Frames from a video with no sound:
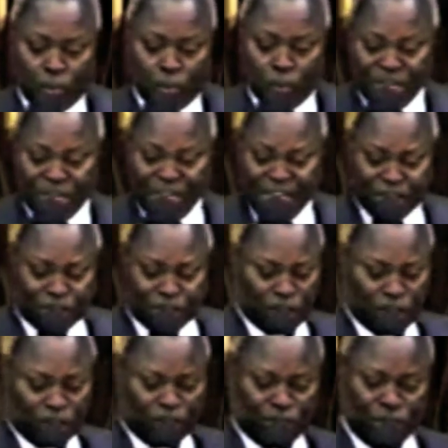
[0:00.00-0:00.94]

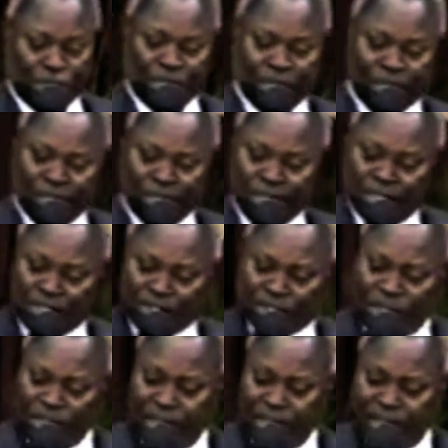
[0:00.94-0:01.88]
which turned
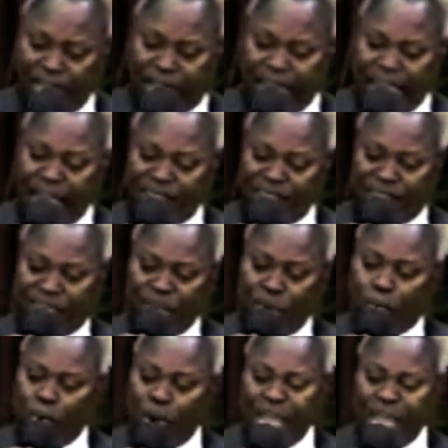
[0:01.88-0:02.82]

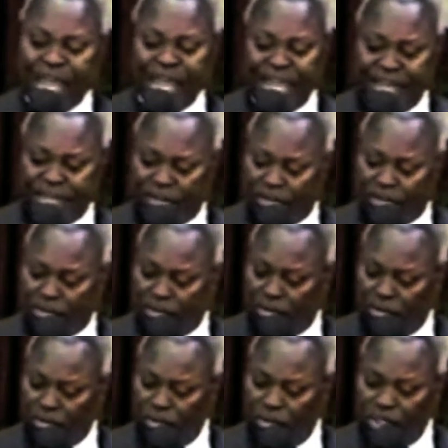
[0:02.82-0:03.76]
every way
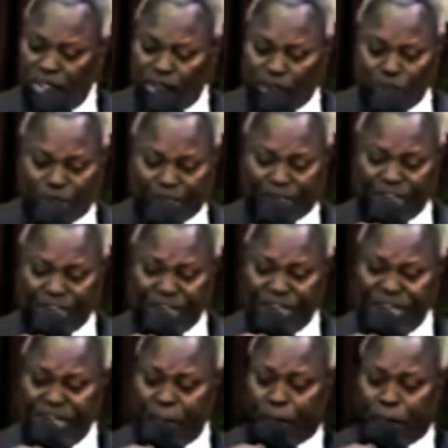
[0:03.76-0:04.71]
to
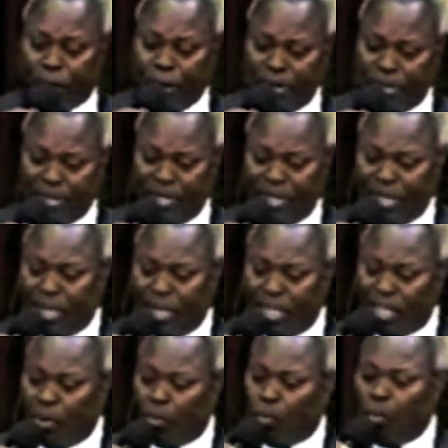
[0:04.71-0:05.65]
keep
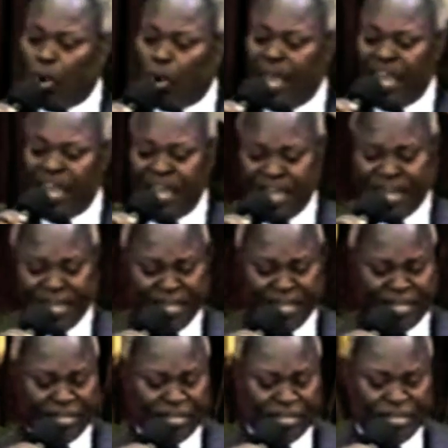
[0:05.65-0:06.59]
the way